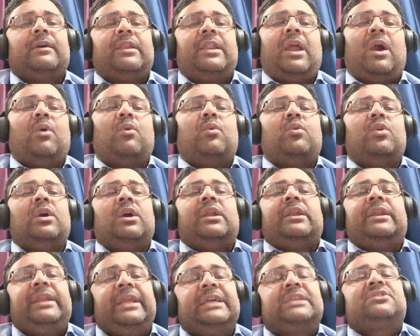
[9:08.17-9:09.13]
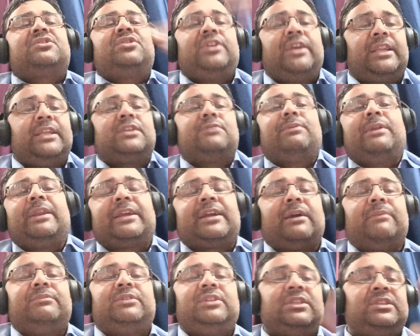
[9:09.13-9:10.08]
Now next year it will
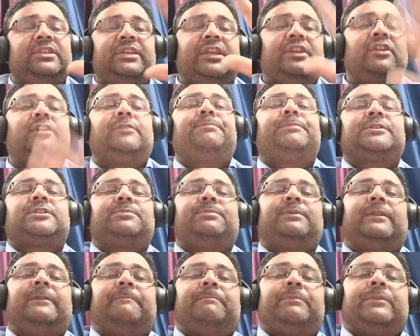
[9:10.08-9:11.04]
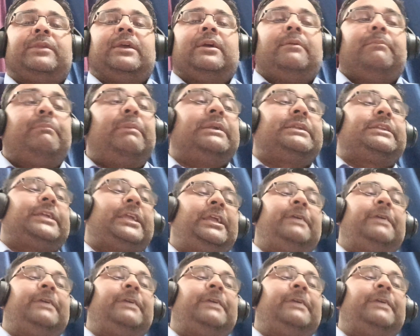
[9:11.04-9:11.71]
come, this year not possible. But